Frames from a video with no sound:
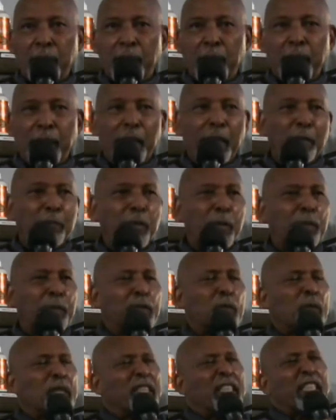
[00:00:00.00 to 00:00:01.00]
And then people
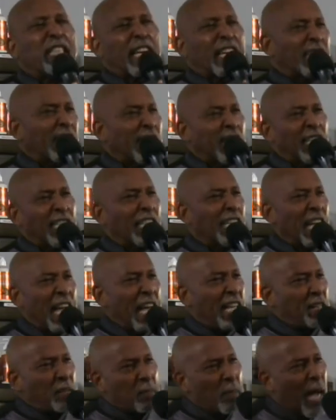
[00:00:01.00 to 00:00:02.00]
say, well, we got to get into
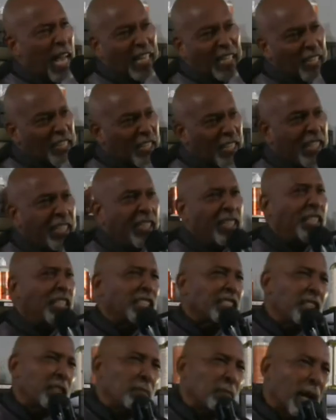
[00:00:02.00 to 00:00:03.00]
etymology and
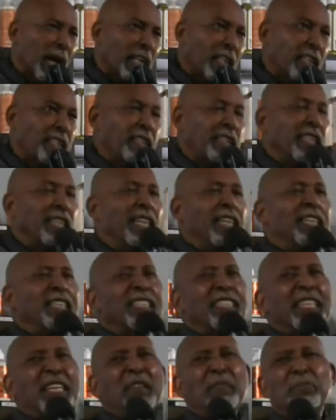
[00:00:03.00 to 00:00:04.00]
etymology.
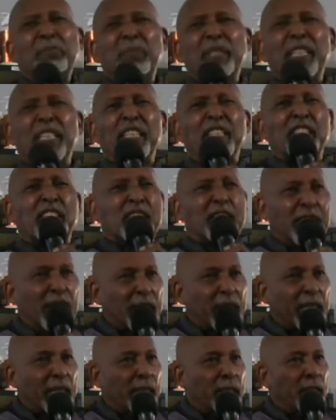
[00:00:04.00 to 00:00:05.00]
Stop being
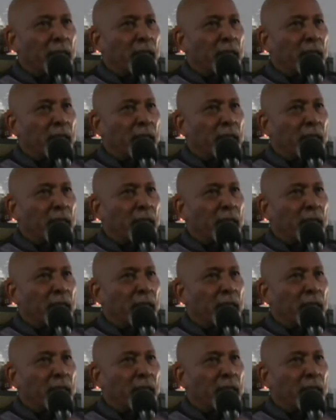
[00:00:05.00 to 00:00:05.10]
silly.